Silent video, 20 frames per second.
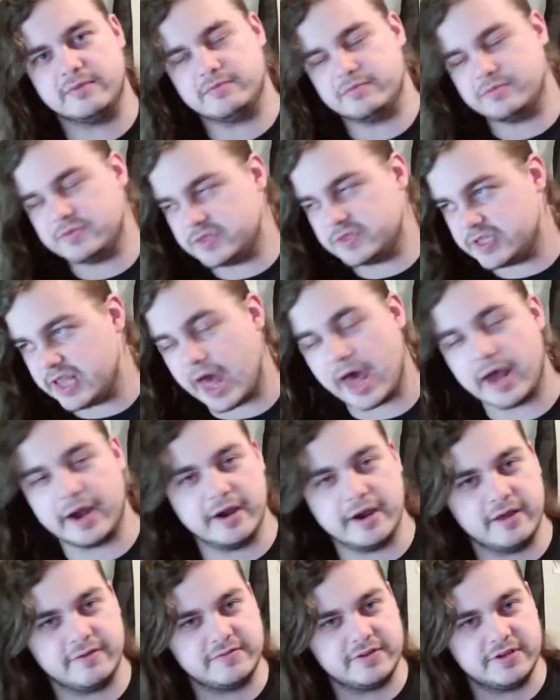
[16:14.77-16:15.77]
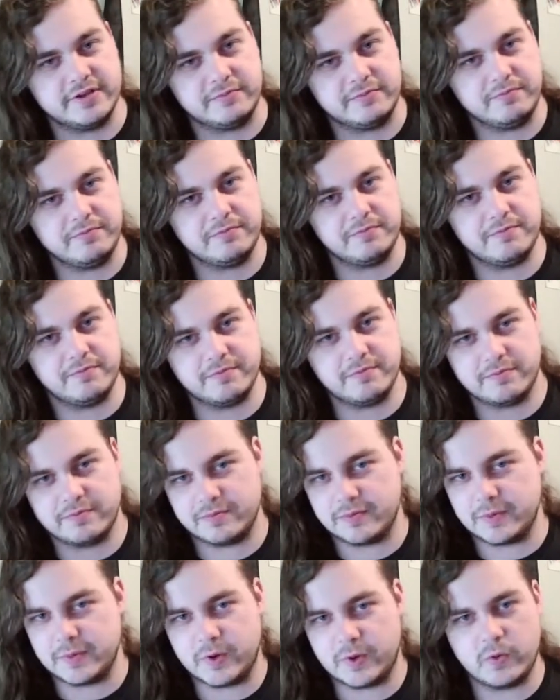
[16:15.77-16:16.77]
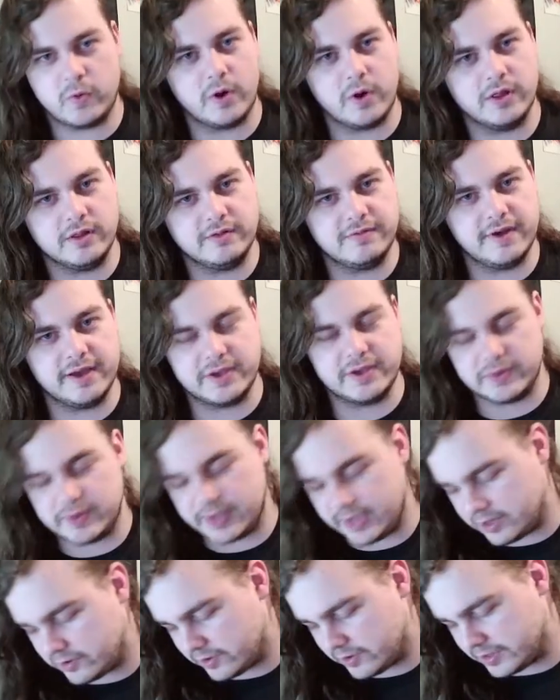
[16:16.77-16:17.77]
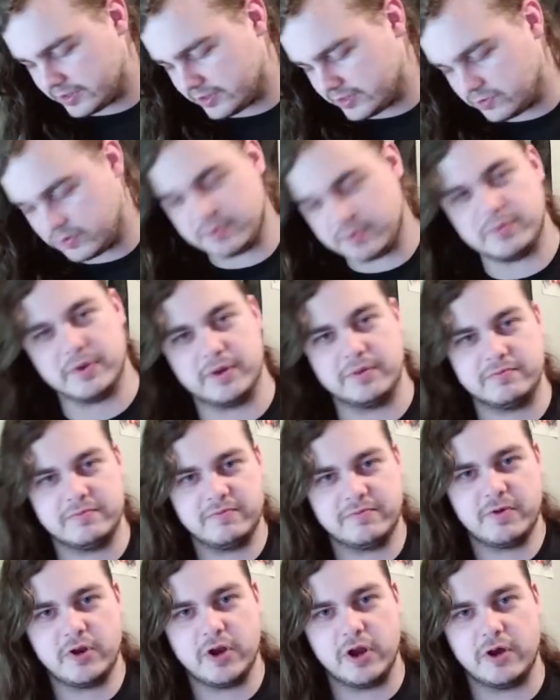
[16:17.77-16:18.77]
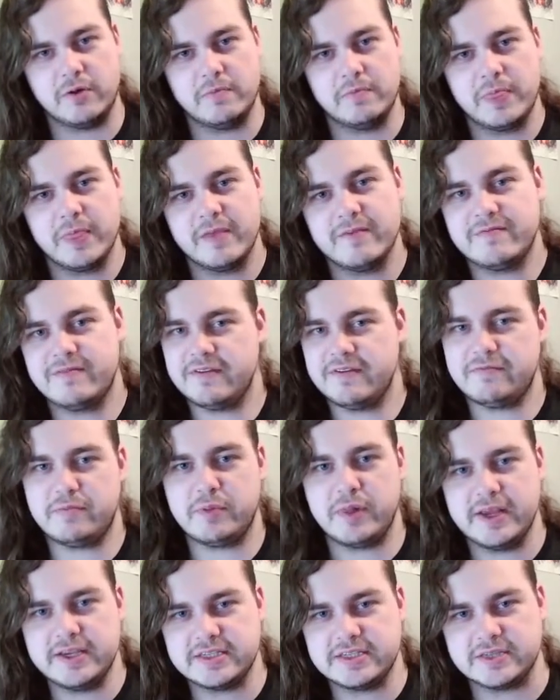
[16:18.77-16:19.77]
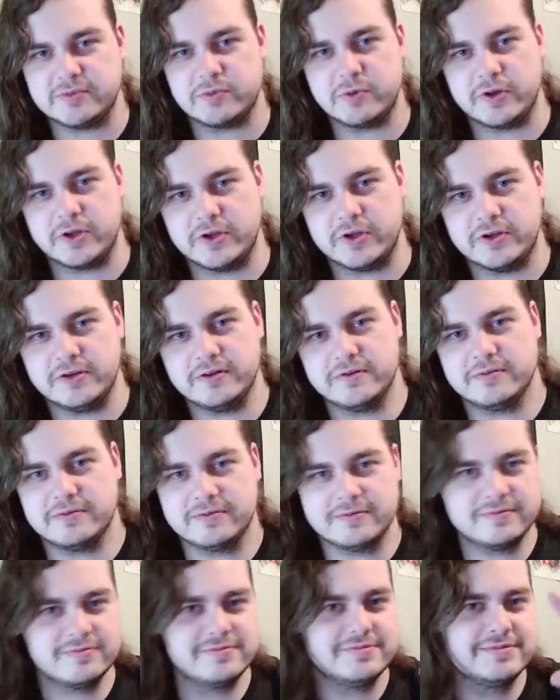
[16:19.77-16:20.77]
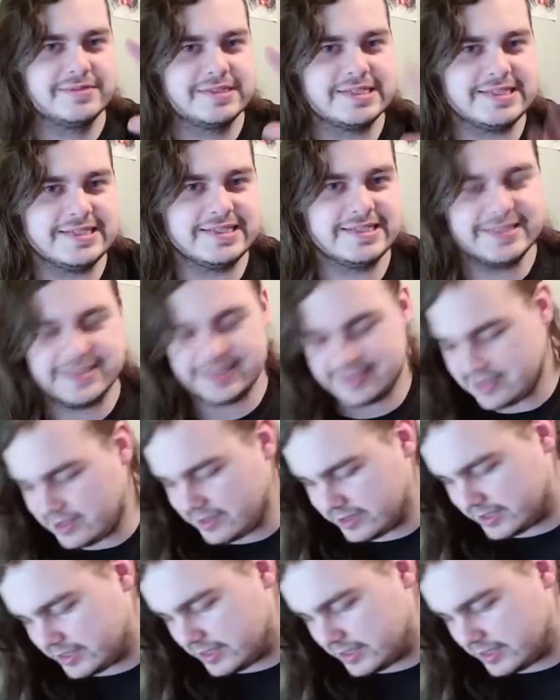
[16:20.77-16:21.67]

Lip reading: It's not enough to qualify you later into it, but you know, 5th place is pretty good. Solid.